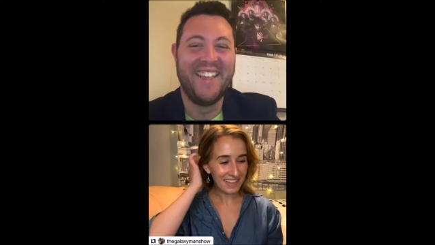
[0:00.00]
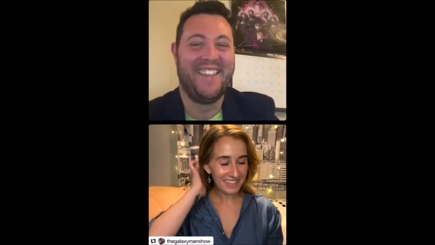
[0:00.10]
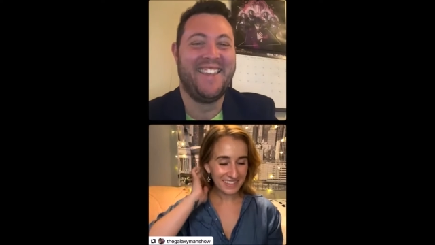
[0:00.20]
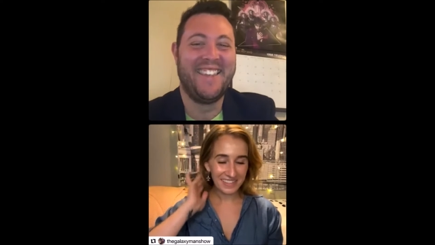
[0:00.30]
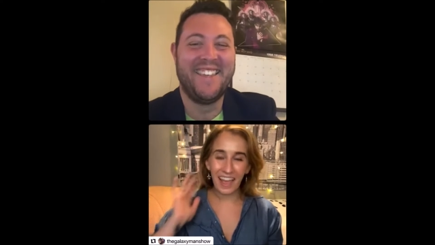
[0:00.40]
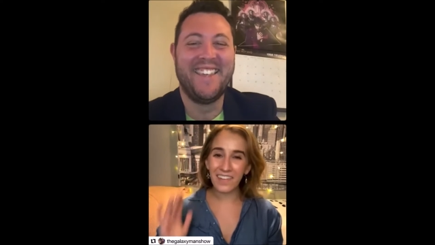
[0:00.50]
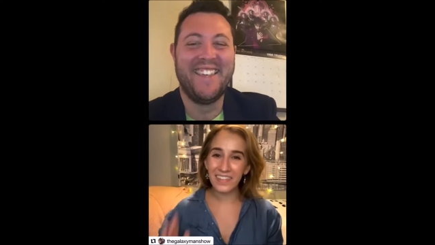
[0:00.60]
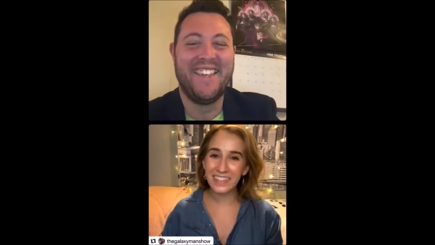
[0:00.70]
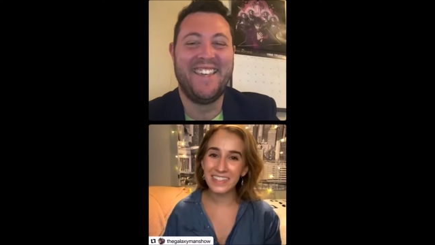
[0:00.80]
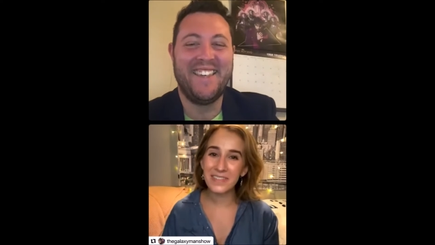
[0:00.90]
Speaker 1: so that
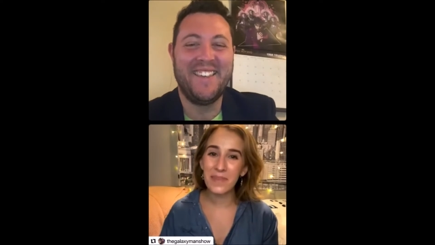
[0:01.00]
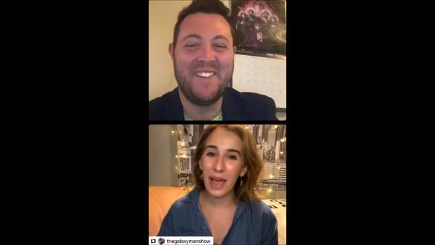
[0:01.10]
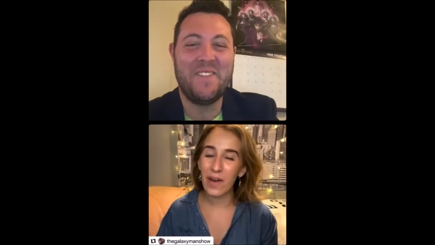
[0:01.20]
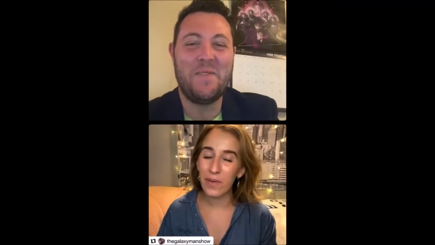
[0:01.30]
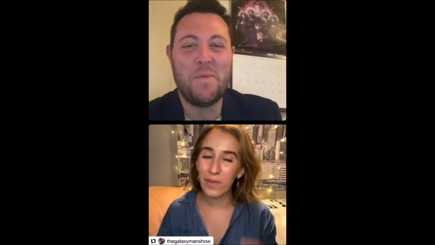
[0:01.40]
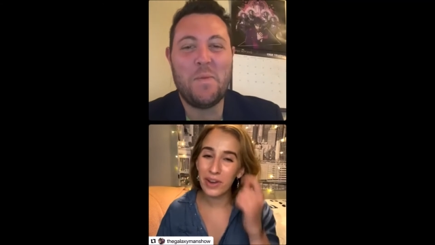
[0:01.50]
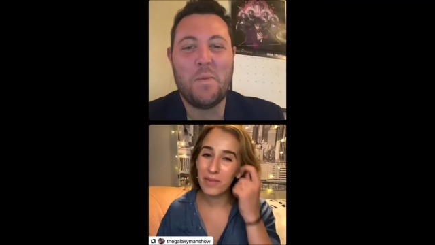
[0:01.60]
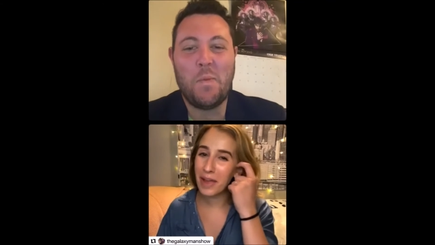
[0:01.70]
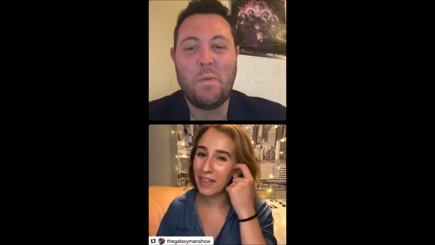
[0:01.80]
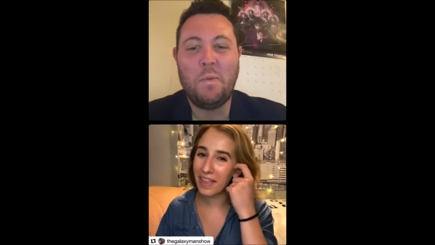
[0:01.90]
one's about one
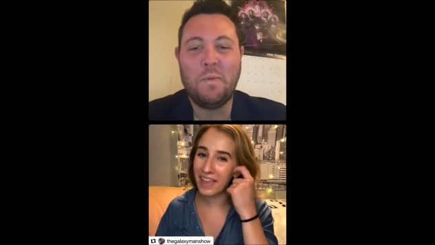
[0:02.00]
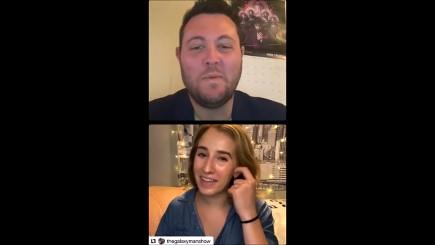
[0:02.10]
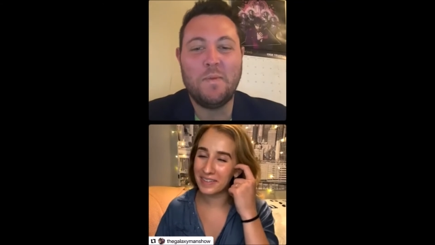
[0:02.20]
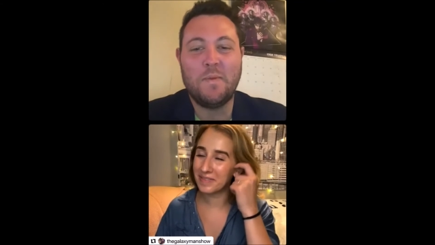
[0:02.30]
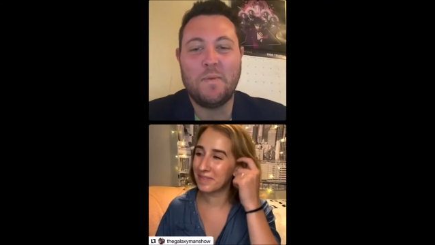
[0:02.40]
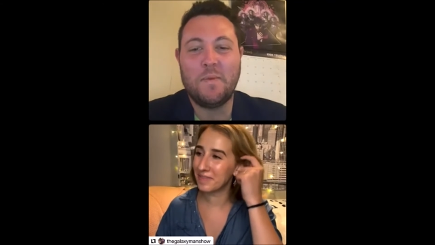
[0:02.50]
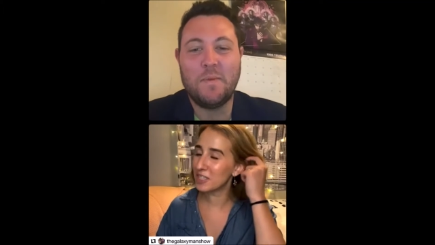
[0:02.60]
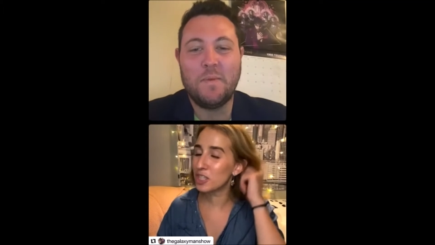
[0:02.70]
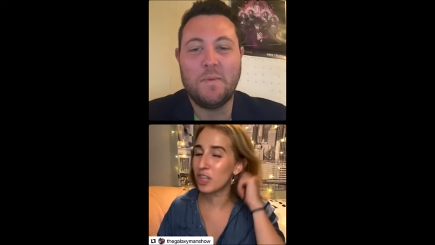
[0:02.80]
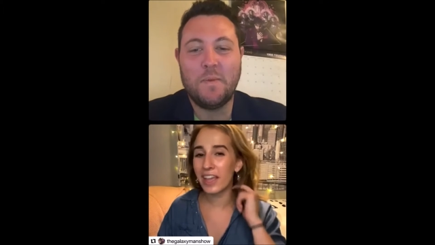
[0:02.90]
of my like
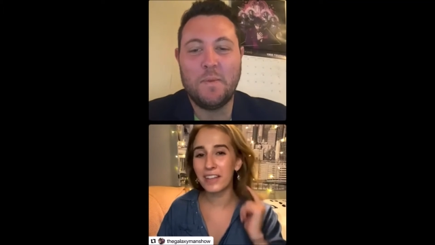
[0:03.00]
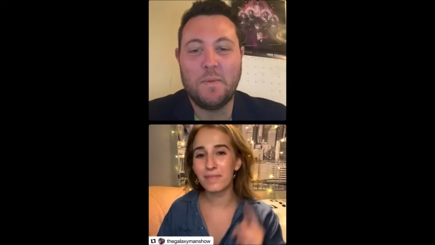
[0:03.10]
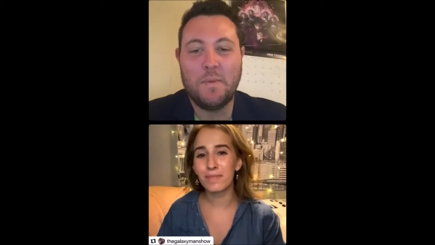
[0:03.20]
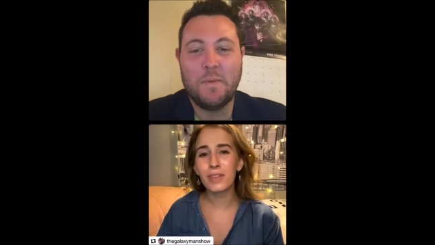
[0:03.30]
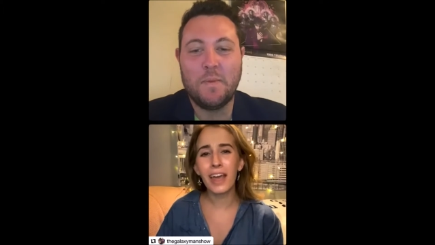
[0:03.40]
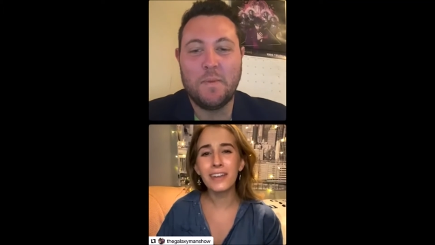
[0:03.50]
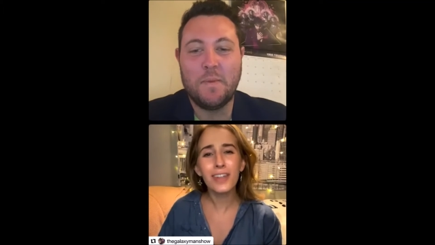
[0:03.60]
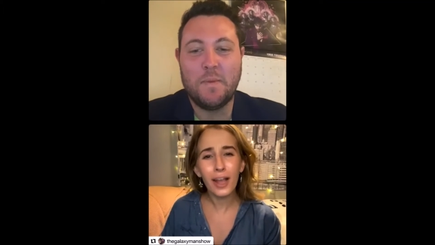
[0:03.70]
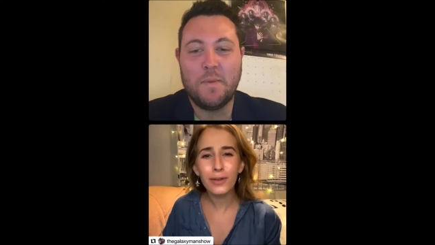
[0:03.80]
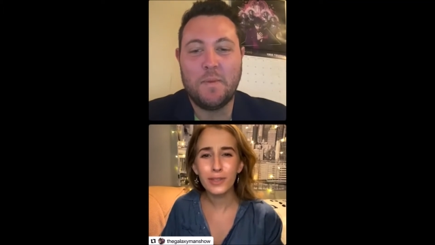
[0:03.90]
like kind of
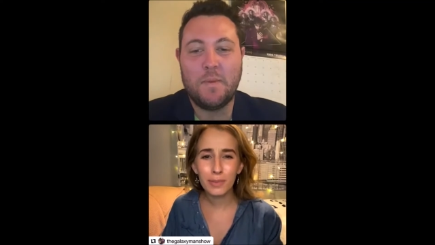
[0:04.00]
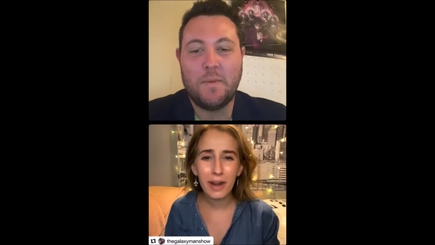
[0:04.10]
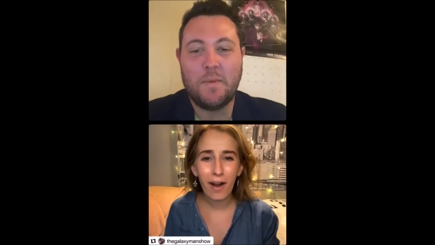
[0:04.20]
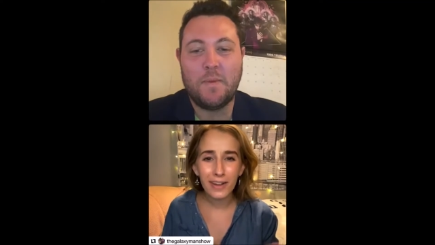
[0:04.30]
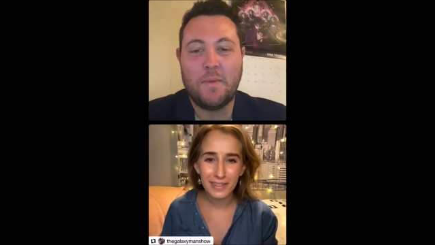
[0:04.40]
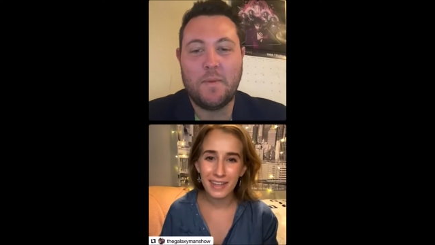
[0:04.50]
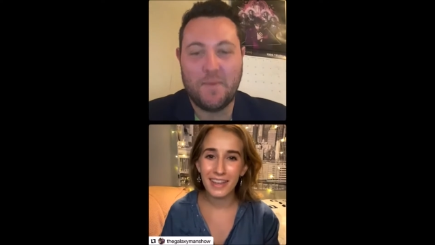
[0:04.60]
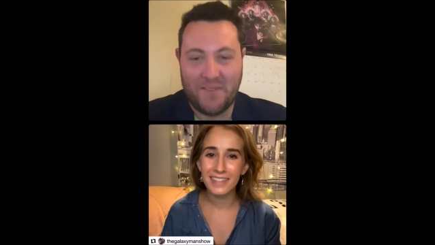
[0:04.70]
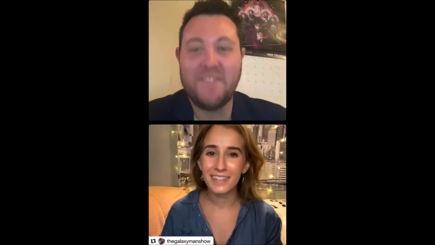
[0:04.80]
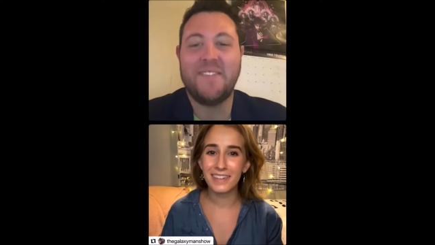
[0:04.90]
childhood sweethearts, I guess.